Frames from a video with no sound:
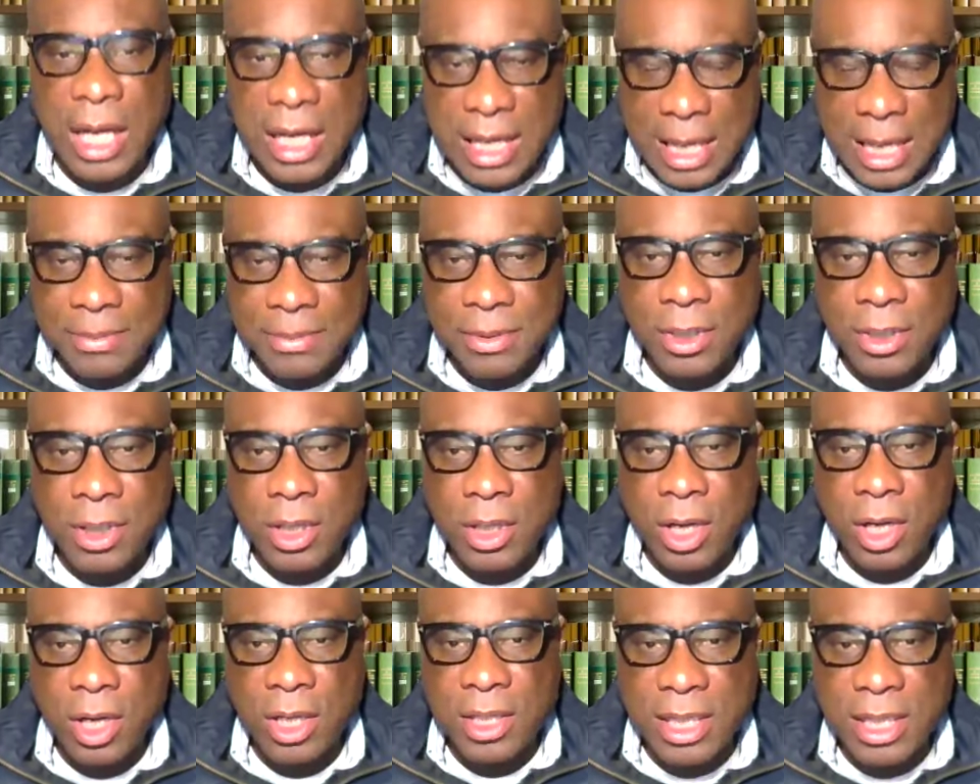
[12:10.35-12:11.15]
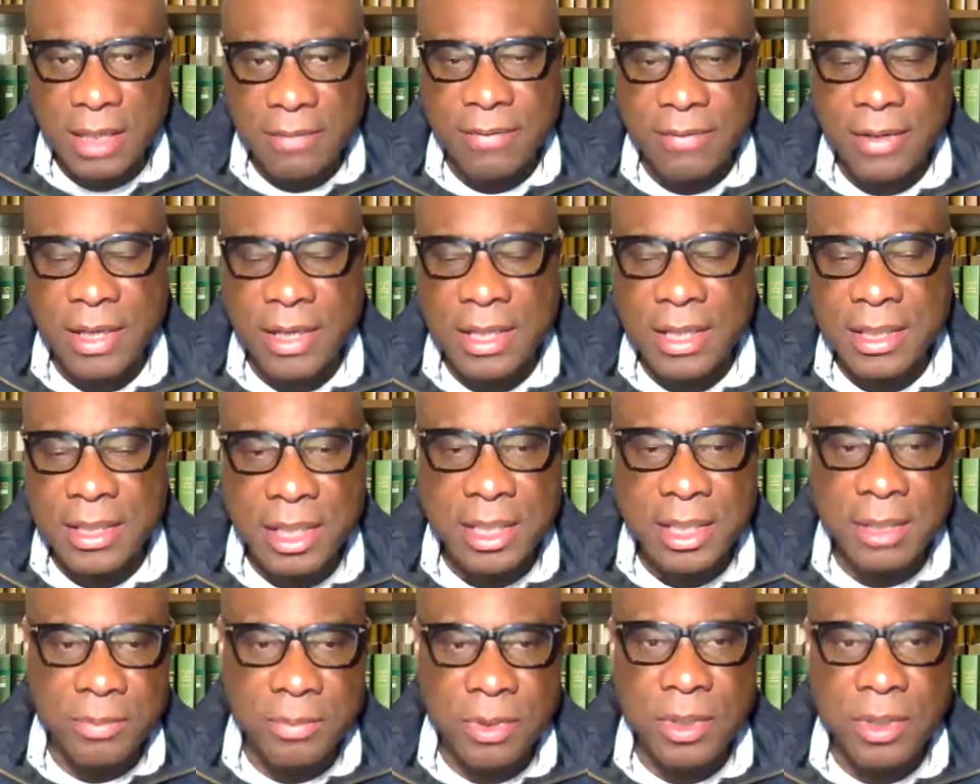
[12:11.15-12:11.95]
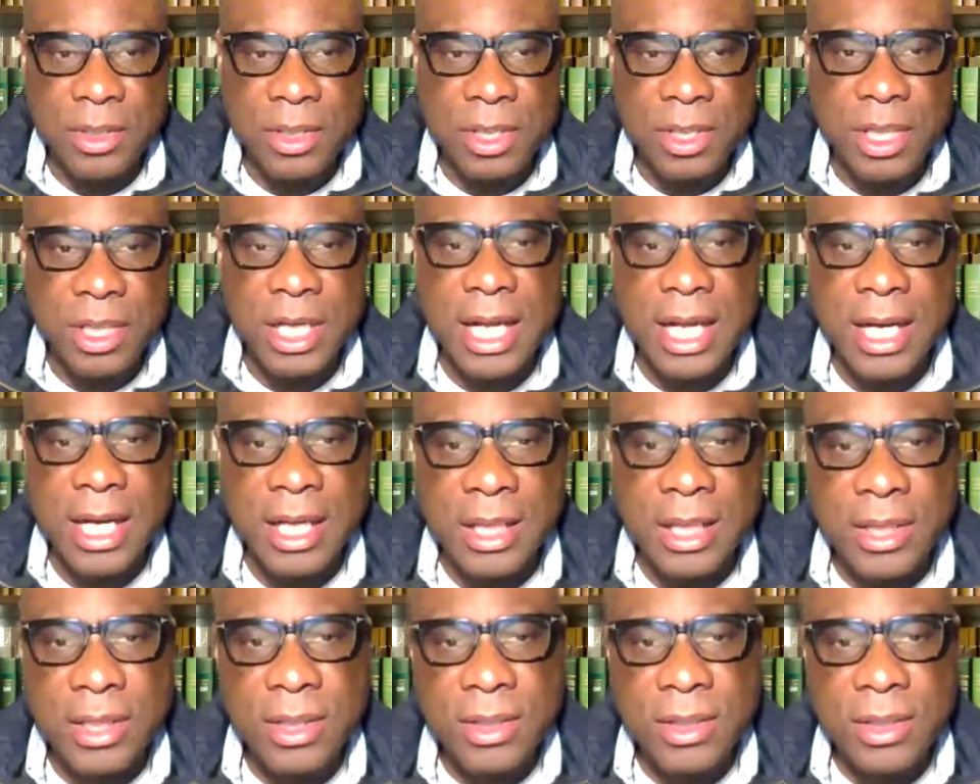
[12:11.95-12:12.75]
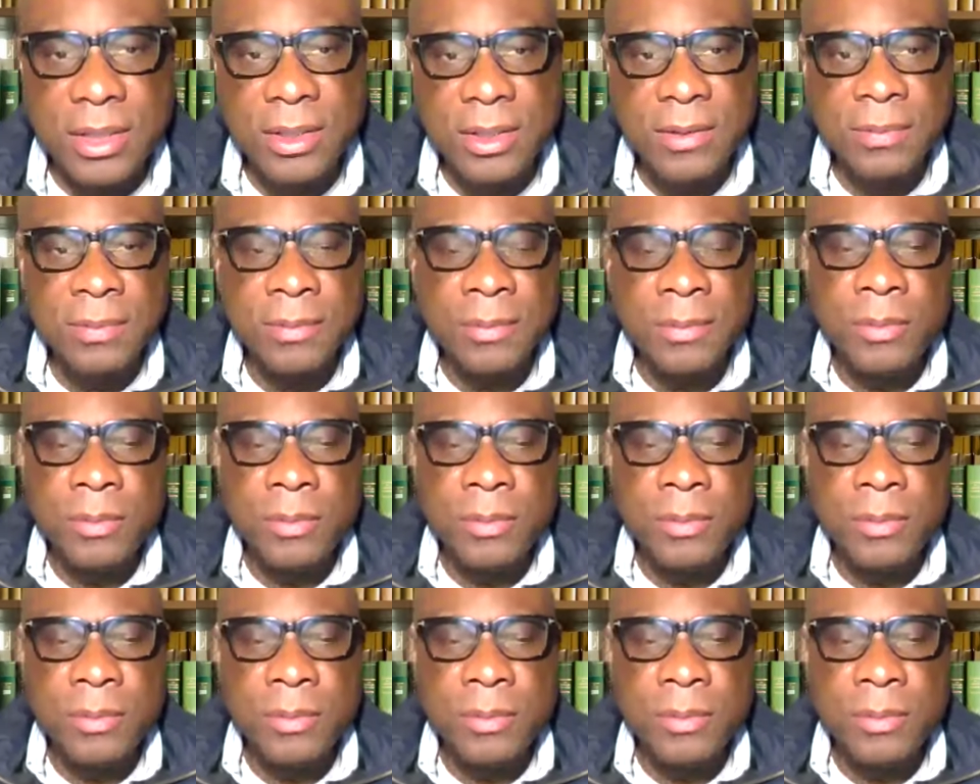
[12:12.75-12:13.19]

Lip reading: an absolute cost advantage in producing their goods.